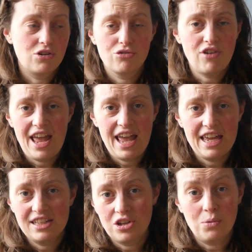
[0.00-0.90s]

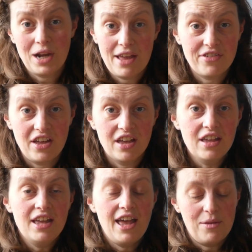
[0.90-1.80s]
greys or whatever,
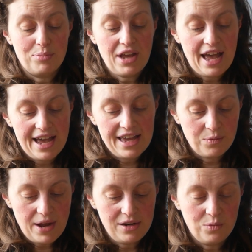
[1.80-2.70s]
but I
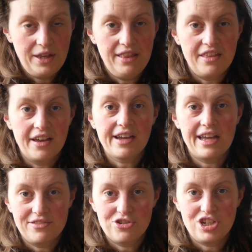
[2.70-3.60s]
went with the
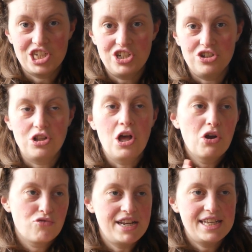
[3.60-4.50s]
kind of traditional
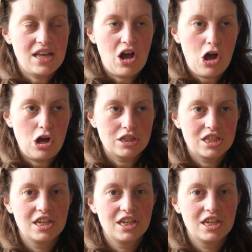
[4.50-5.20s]
red is hot,